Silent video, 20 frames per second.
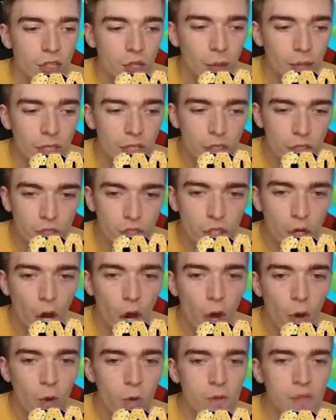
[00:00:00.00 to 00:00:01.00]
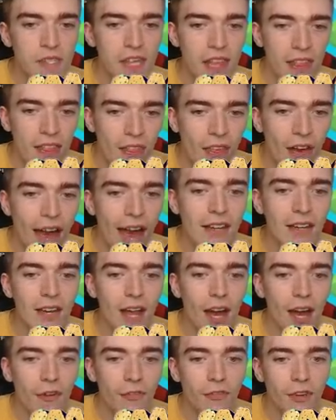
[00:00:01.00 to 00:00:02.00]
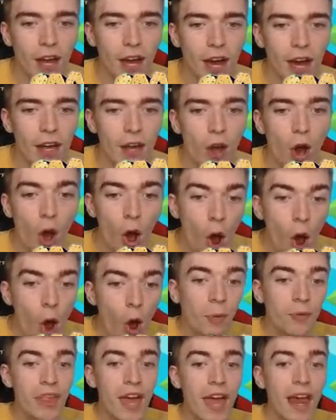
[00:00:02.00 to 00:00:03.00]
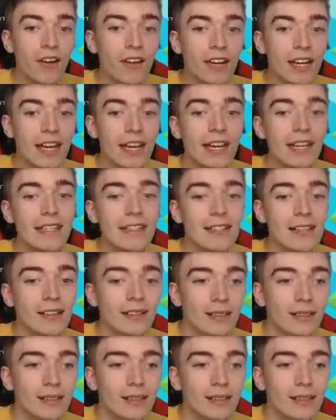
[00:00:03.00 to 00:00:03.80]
so it shows that Nerf gun. Oh, there it is.